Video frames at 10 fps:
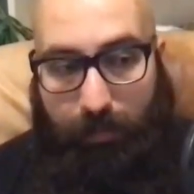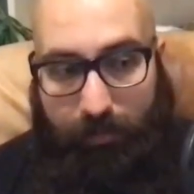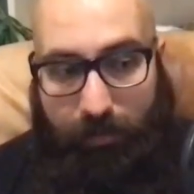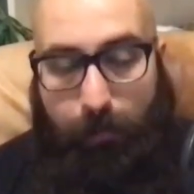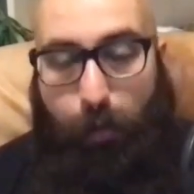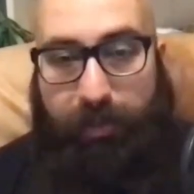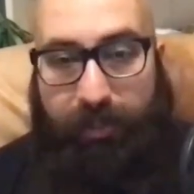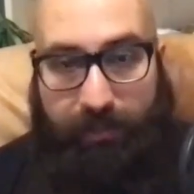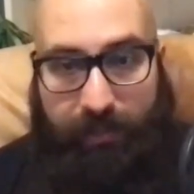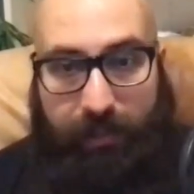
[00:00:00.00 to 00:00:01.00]

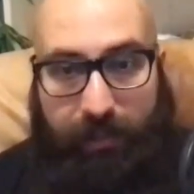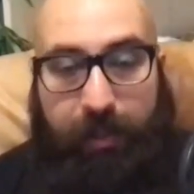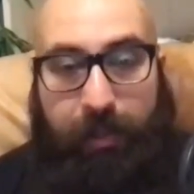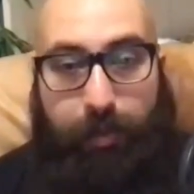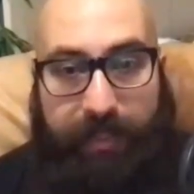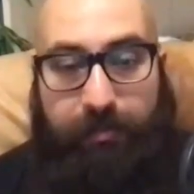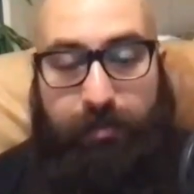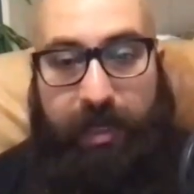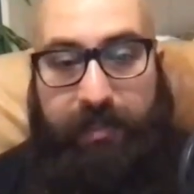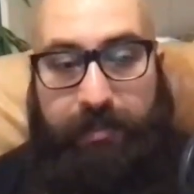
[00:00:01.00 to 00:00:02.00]
supporting the immigrants'
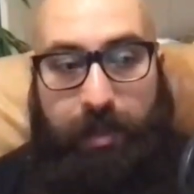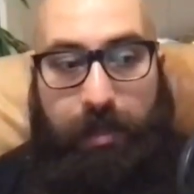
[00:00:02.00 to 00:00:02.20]
rights,